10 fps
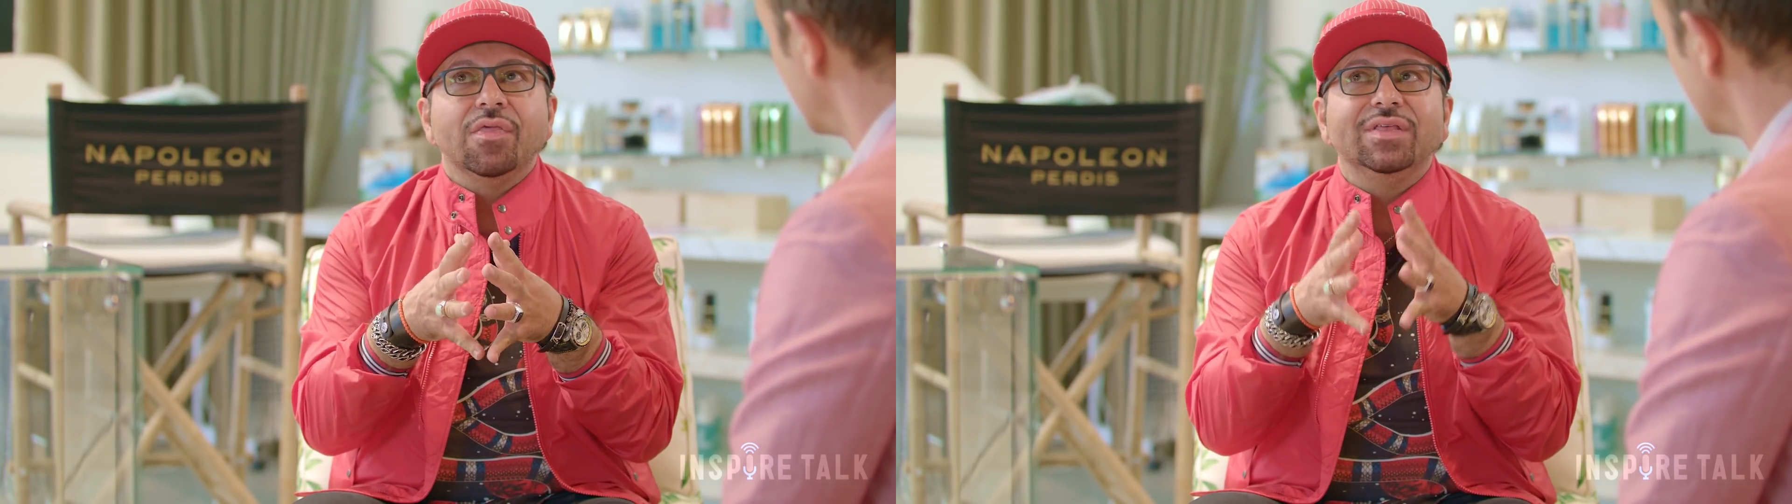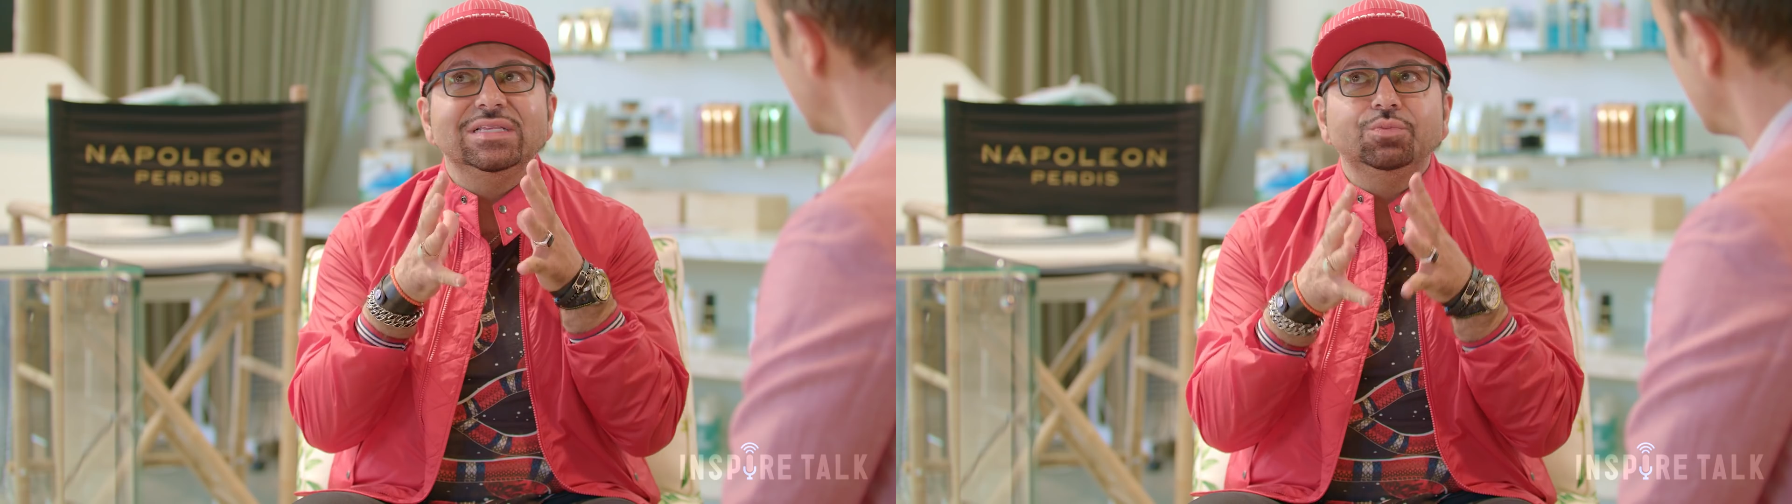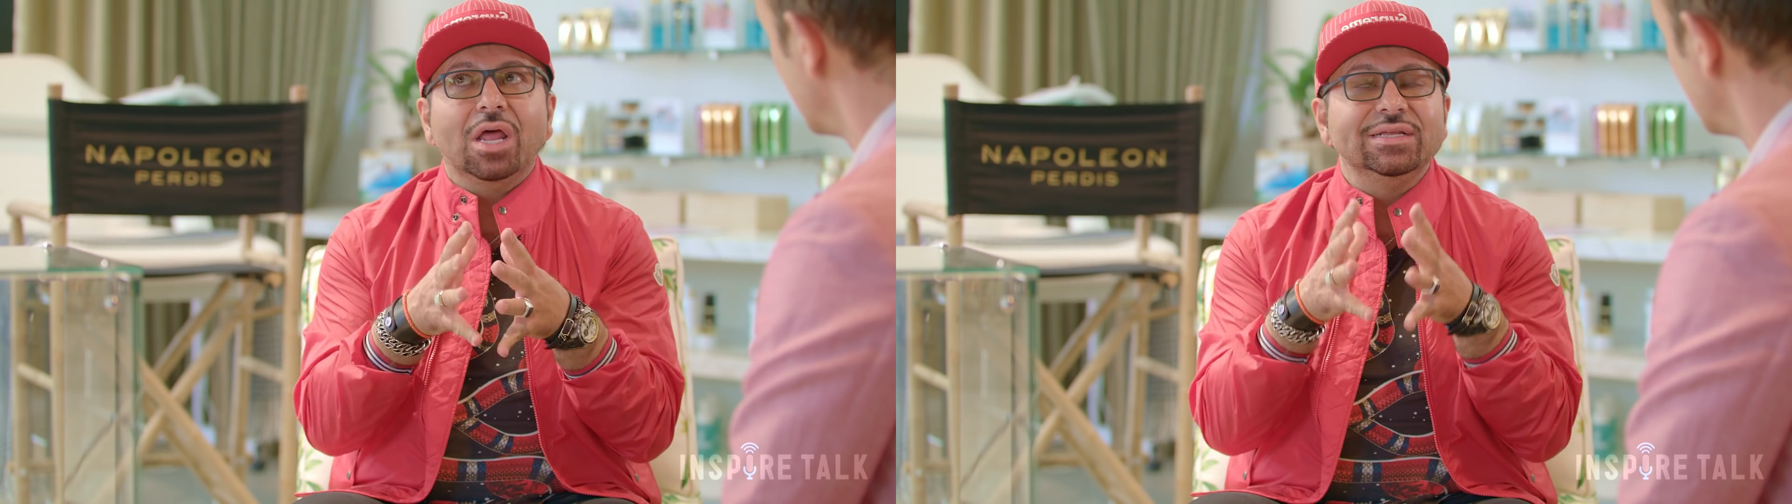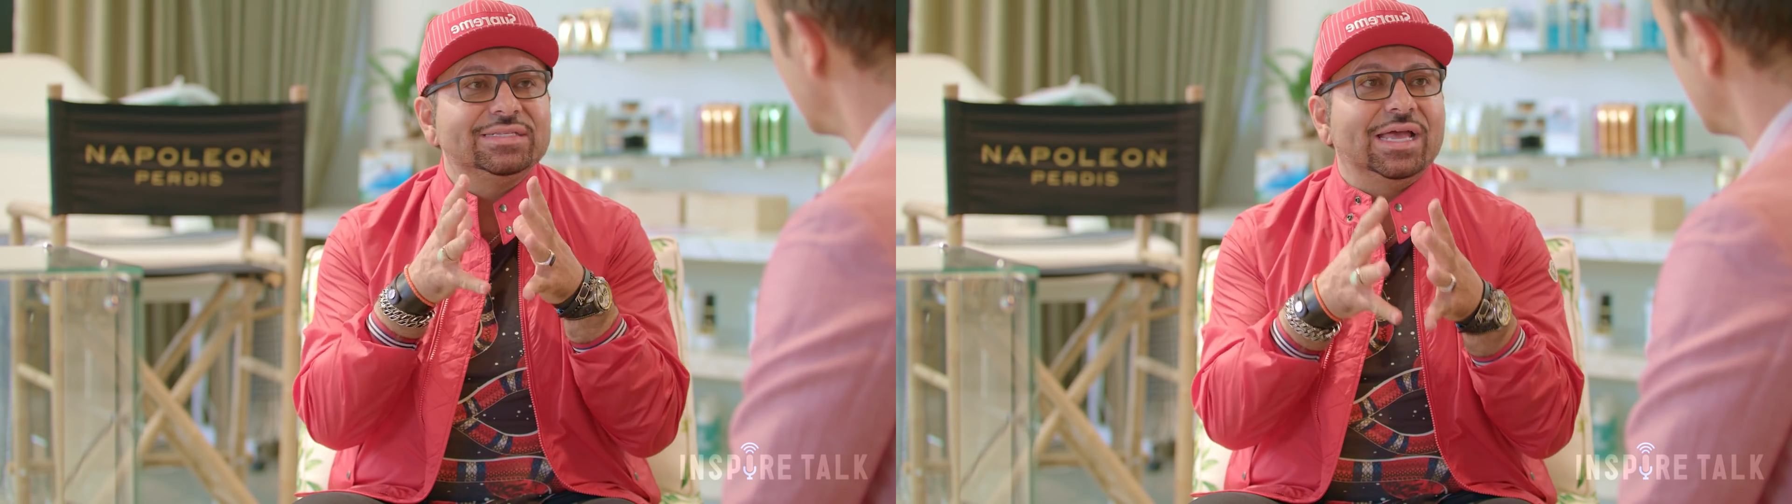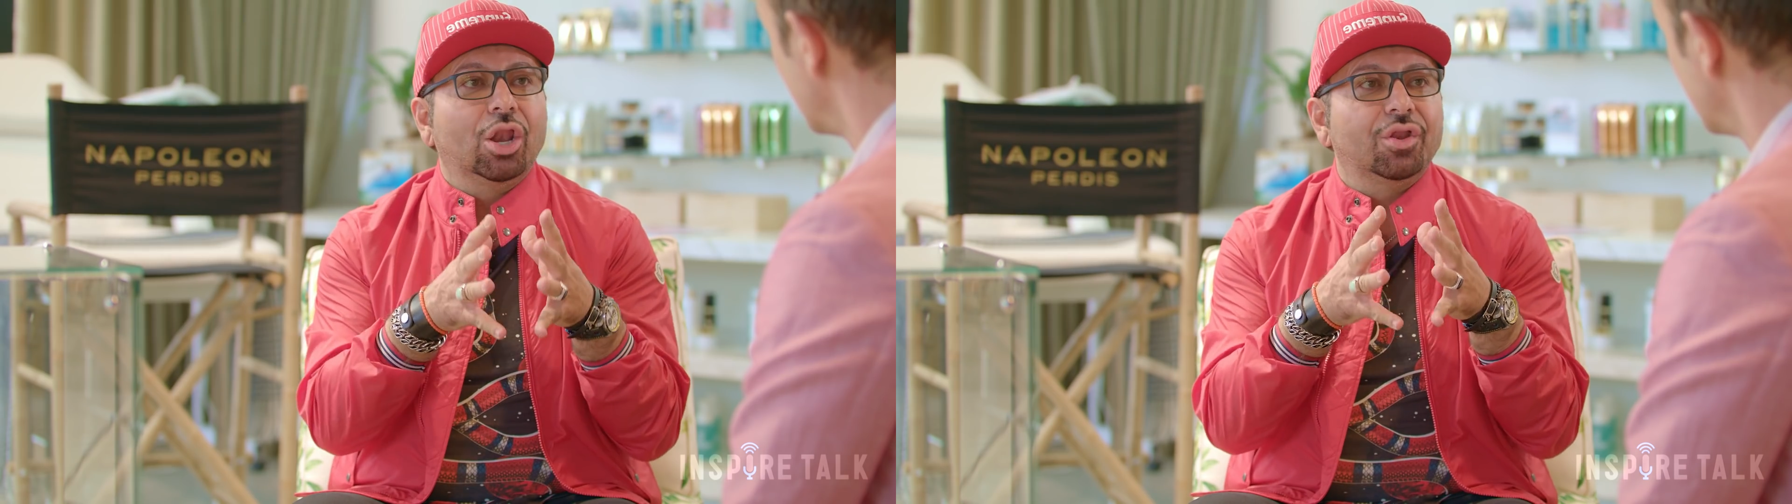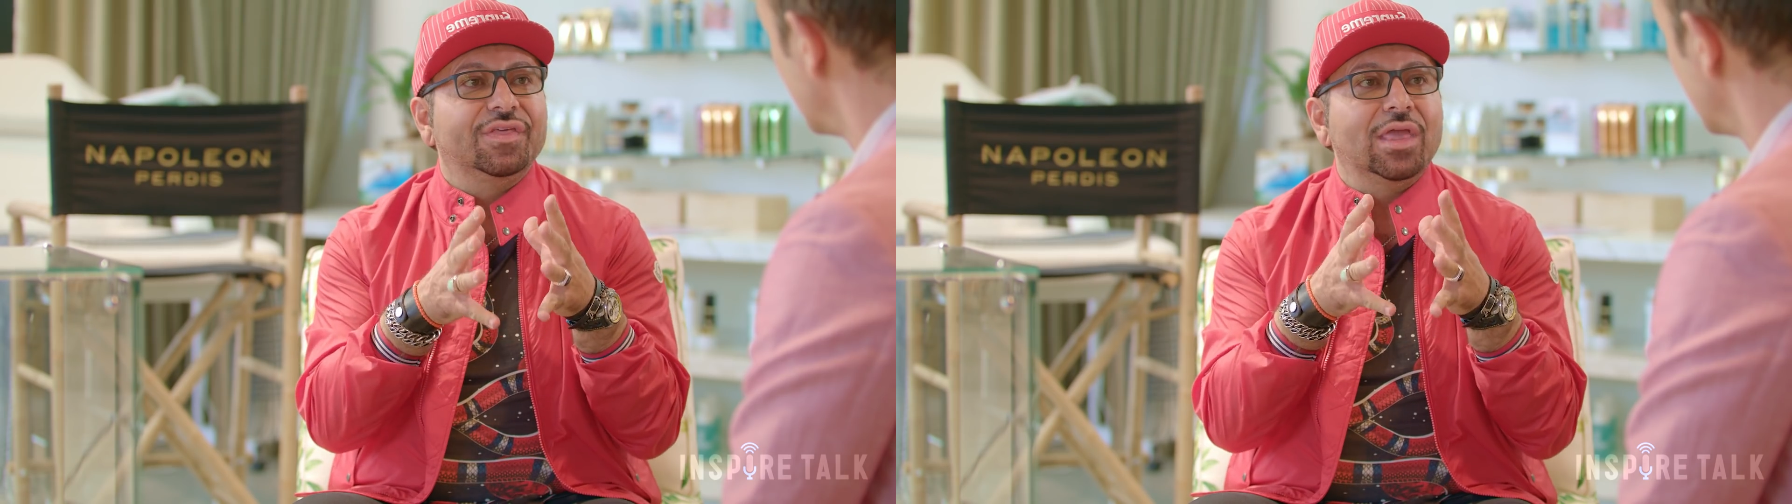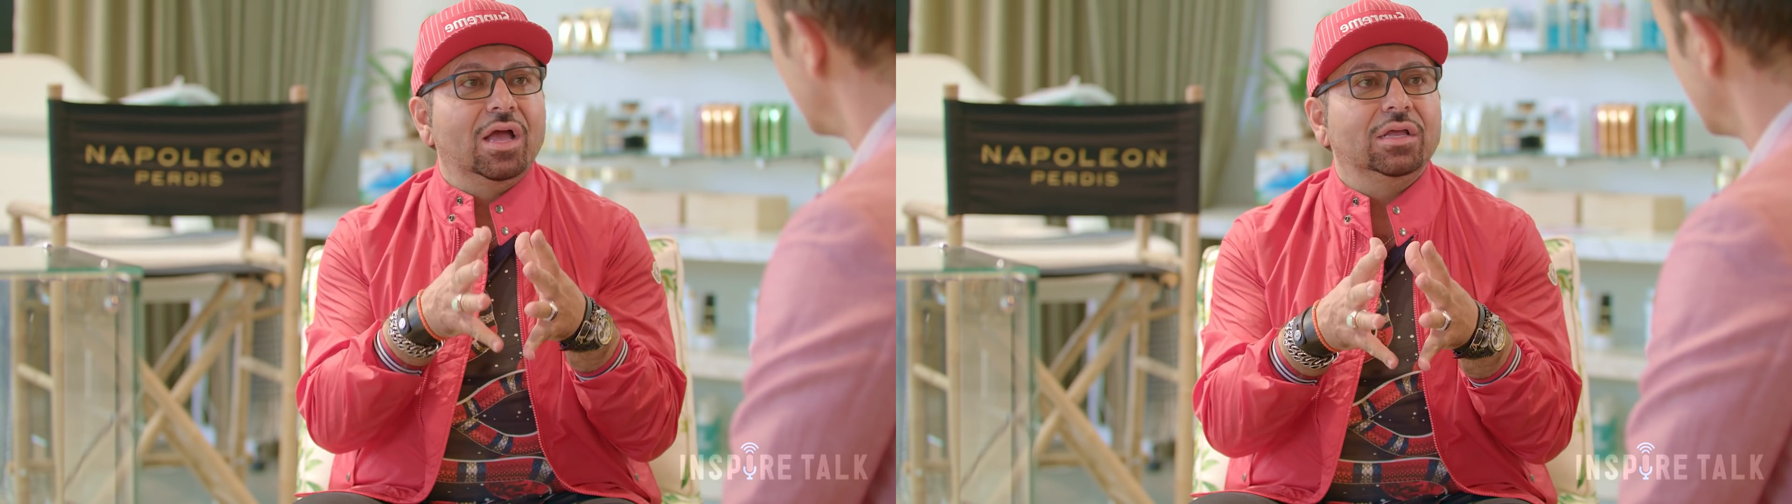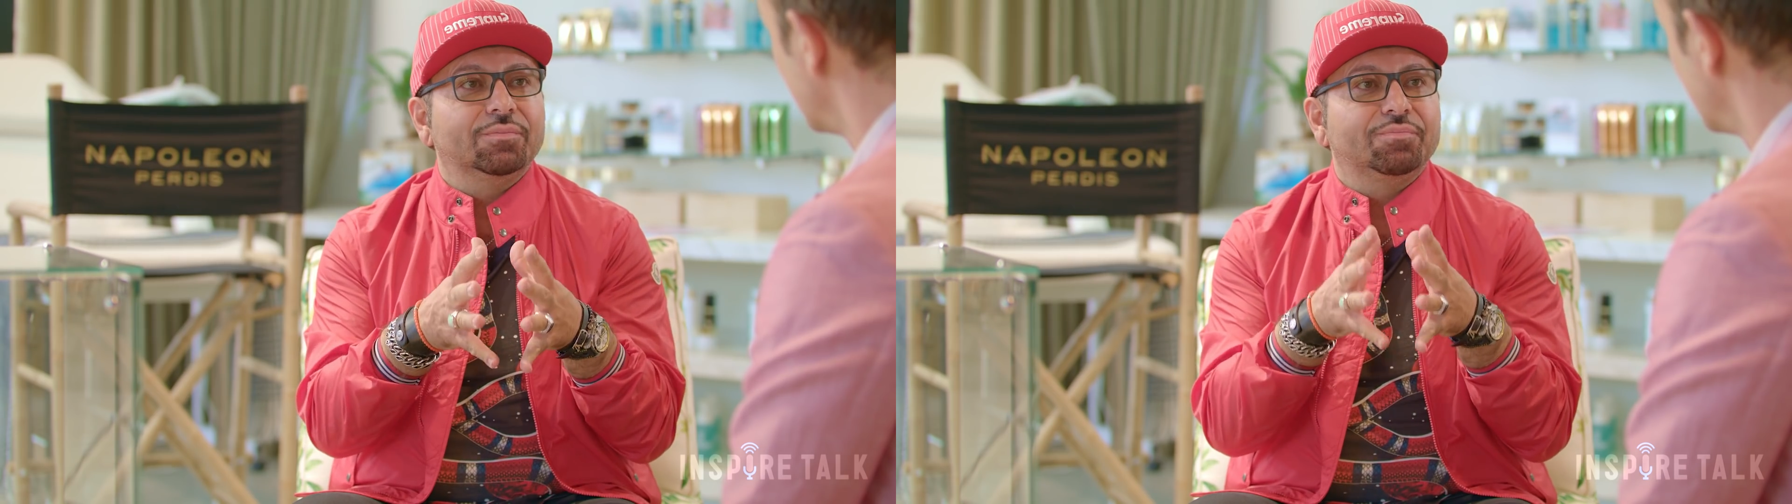this is what I say a lot of the
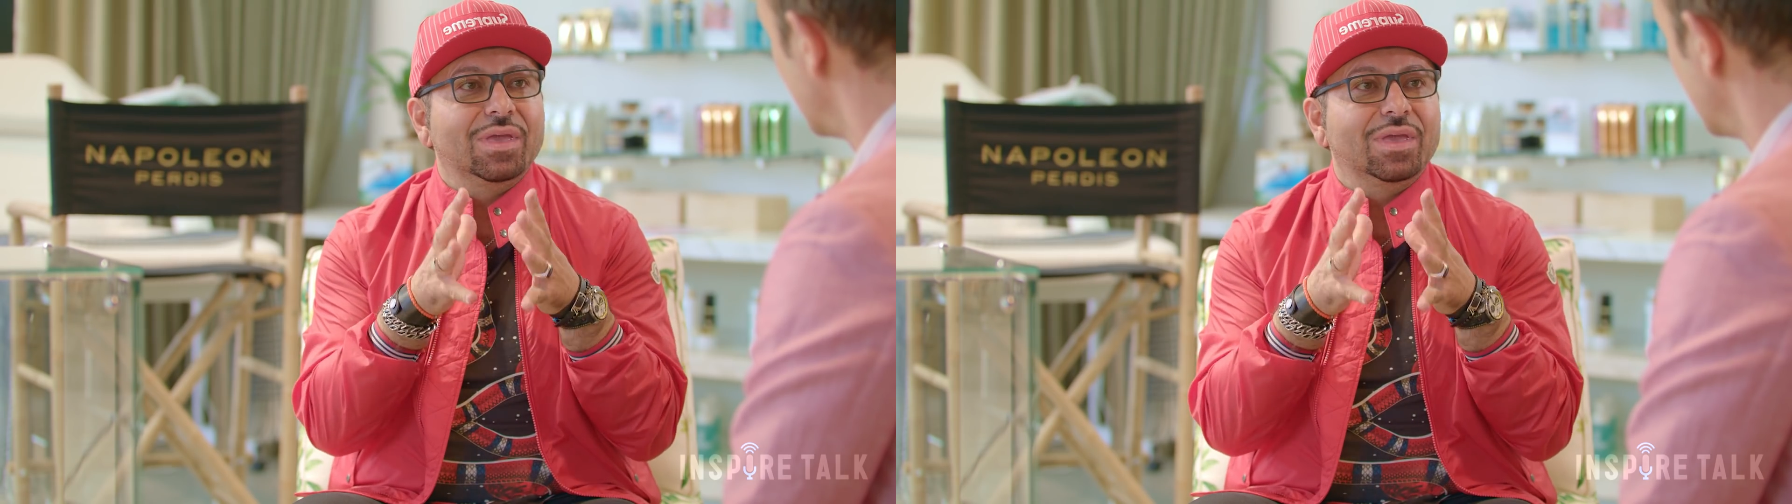young